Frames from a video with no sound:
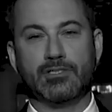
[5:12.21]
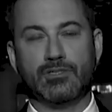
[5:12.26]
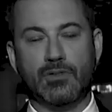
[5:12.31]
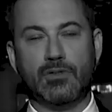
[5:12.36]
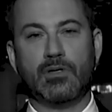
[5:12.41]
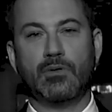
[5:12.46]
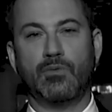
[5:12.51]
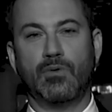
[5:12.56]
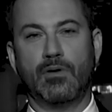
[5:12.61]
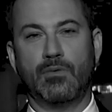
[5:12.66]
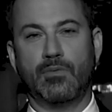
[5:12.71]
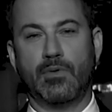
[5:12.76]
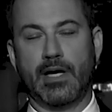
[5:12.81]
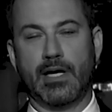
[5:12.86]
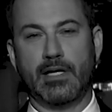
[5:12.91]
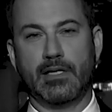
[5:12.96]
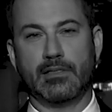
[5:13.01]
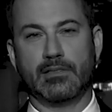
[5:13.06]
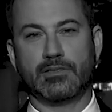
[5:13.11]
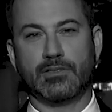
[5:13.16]
There's only one
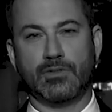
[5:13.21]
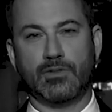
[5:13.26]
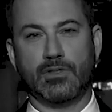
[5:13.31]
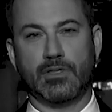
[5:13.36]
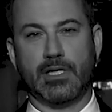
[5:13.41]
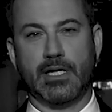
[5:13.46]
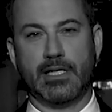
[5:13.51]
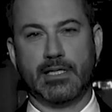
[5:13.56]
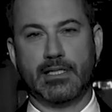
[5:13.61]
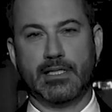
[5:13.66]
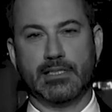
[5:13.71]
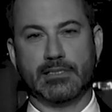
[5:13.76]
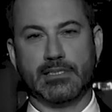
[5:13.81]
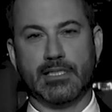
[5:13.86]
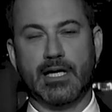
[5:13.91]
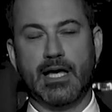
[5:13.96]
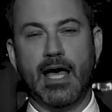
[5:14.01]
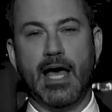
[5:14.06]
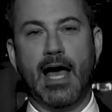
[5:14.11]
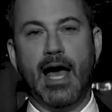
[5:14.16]
way to look at this.
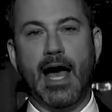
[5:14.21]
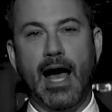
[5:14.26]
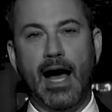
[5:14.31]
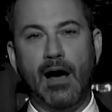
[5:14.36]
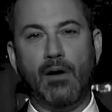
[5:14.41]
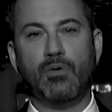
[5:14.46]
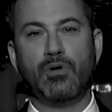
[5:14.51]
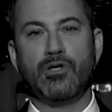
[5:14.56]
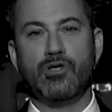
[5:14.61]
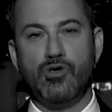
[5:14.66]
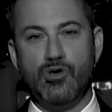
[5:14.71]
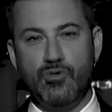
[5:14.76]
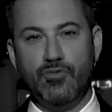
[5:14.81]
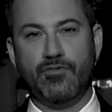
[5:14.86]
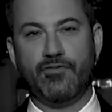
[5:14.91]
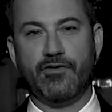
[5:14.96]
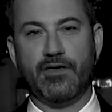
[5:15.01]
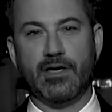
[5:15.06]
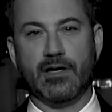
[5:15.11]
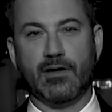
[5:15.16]
How would
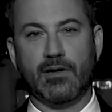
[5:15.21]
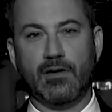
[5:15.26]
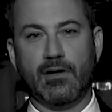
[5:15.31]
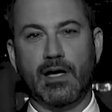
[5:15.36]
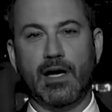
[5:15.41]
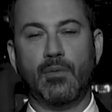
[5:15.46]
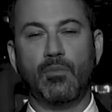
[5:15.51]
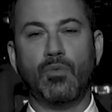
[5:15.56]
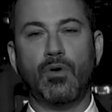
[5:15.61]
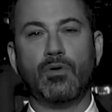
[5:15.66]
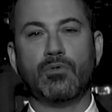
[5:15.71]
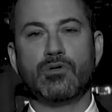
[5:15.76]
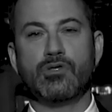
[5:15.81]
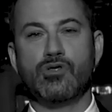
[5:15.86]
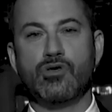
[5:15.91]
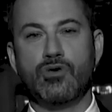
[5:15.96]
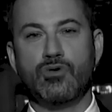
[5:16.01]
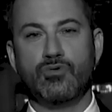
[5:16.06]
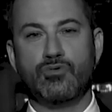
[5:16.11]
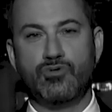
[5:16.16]
you feel and what
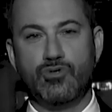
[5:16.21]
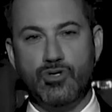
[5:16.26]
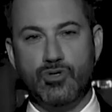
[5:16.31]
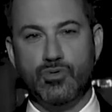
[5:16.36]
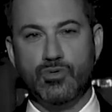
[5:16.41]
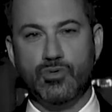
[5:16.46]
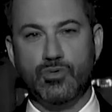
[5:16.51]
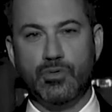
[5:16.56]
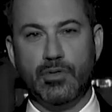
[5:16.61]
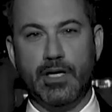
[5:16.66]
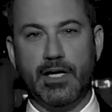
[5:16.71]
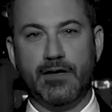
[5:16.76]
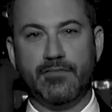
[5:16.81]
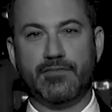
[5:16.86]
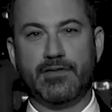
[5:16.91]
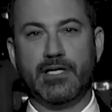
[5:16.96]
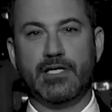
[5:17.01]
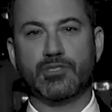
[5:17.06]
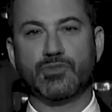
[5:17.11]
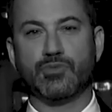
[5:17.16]
would you do
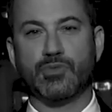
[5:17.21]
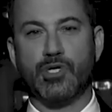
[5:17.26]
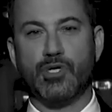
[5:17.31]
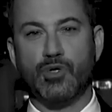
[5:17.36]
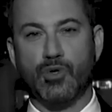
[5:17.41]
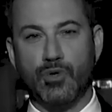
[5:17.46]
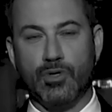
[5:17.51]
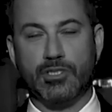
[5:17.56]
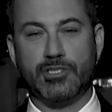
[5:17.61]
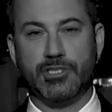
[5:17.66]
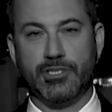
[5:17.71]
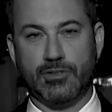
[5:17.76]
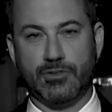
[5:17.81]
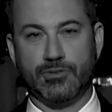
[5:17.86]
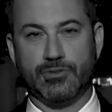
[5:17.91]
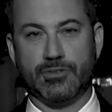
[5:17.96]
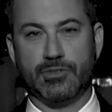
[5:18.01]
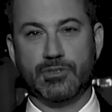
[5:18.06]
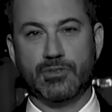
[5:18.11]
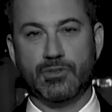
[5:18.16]
if these were your
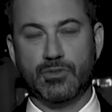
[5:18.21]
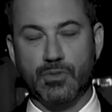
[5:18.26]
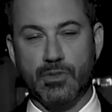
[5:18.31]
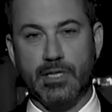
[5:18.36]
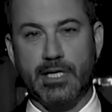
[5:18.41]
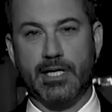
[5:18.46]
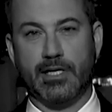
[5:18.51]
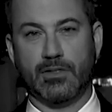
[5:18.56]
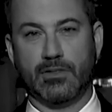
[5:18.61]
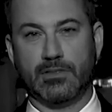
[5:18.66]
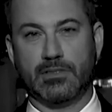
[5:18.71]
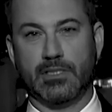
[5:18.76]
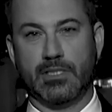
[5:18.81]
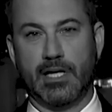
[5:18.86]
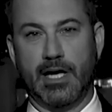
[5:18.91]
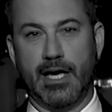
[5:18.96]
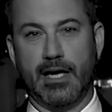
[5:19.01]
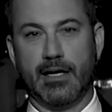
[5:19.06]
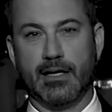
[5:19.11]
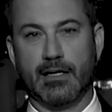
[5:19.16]
children who were killed
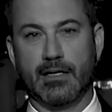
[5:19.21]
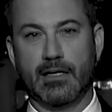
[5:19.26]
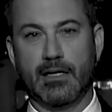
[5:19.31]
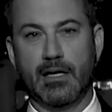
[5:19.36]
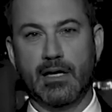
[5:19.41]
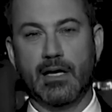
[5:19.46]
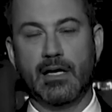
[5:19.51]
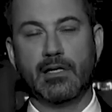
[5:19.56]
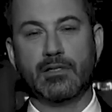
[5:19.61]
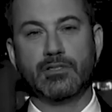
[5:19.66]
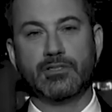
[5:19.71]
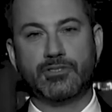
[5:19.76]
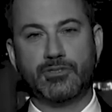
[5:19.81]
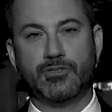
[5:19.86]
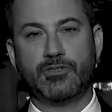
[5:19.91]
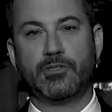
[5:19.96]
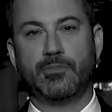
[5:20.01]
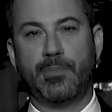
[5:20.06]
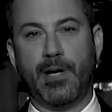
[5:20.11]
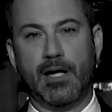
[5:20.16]
today? The
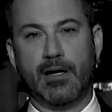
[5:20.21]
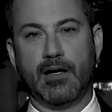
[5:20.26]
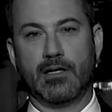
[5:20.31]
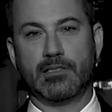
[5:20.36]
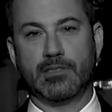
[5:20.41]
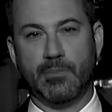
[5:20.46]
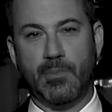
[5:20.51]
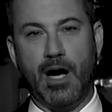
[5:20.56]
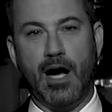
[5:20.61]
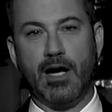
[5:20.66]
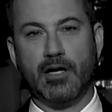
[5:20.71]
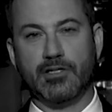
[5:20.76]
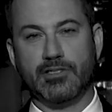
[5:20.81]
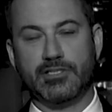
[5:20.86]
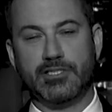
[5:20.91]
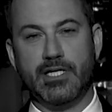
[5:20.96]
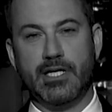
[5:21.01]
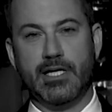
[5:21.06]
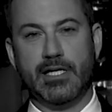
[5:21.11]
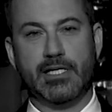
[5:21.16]
truth about our
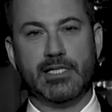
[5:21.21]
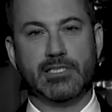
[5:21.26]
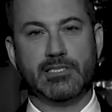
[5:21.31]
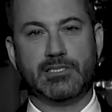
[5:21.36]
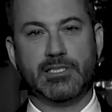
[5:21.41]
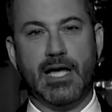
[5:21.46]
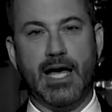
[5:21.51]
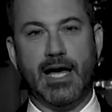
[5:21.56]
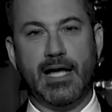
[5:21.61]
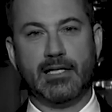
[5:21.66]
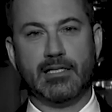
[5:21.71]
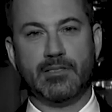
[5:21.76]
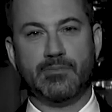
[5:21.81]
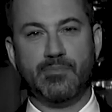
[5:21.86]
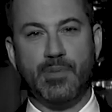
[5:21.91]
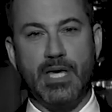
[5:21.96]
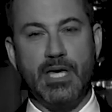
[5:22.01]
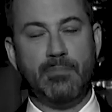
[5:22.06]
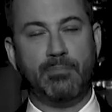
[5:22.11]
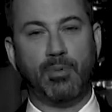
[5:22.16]
democracy is that the
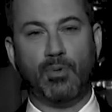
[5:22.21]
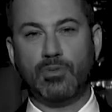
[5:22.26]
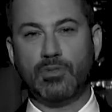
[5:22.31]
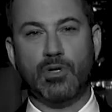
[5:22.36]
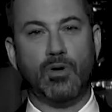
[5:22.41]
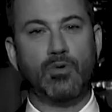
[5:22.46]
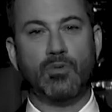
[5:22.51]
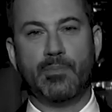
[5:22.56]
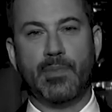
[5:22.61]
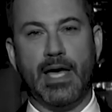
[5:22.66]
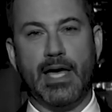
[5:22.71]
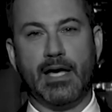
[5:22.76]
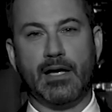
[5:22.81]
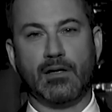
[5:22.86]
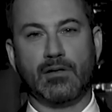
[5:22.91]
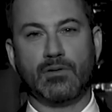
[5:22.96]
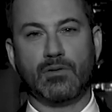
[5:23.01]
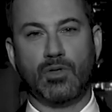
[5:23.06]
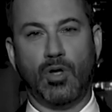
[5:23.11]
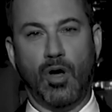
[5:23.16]
people don't make
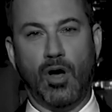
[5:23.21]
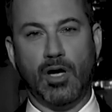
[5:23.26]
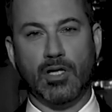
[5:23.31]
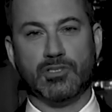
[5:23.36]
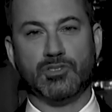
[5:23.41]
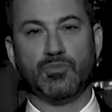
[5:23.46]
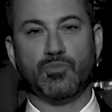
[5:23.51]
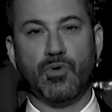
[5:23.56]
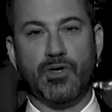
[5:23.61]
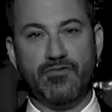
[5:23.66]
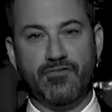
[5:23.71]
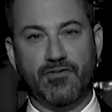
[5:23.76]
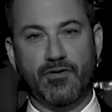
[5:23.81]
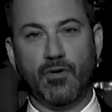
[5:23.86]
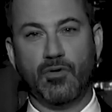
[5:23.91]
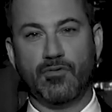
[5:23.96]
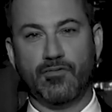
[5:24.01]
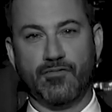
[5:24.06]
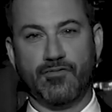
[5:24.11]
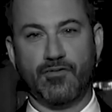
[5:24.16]
laws. We
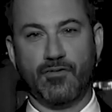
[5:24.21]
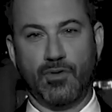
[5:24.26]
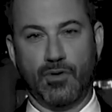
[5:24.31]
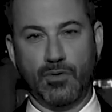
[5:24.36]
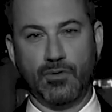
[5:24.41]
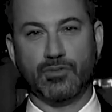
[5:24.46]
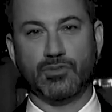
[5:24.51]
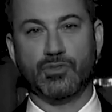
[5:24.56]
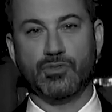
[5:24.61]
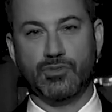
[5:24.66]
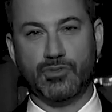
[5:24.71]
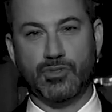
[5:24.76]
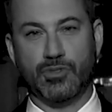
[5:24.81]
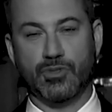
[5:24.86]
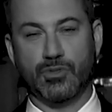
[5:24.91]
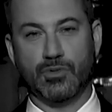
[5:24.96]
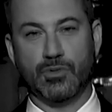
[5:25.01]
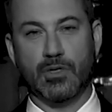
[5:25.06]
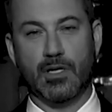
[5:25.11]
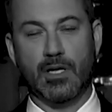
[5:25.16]
vote for those who
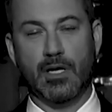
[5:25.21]
do.